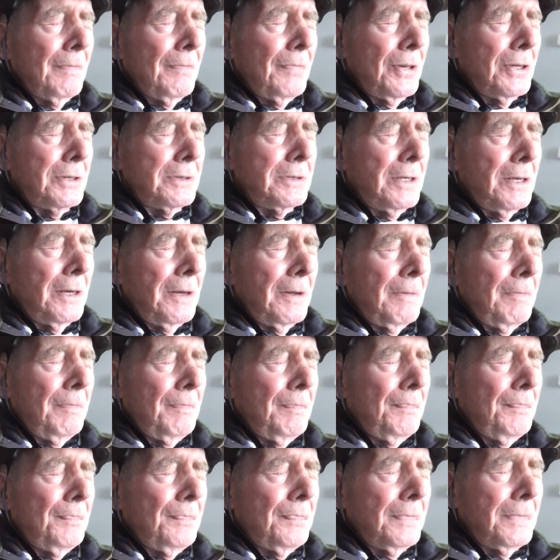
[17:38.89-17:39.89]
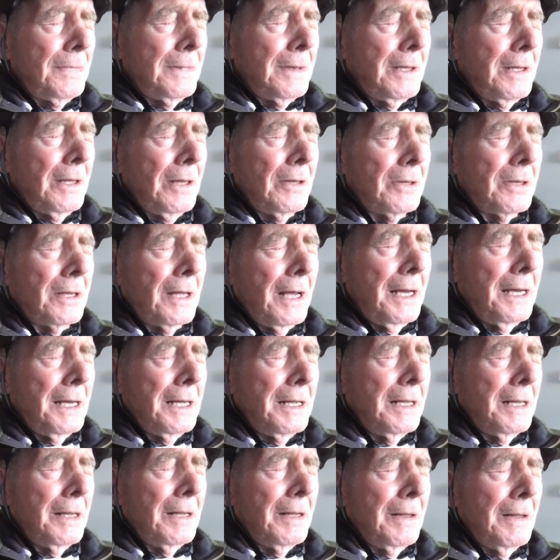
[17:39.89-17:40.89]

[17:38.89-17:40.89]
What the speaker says: But the other guy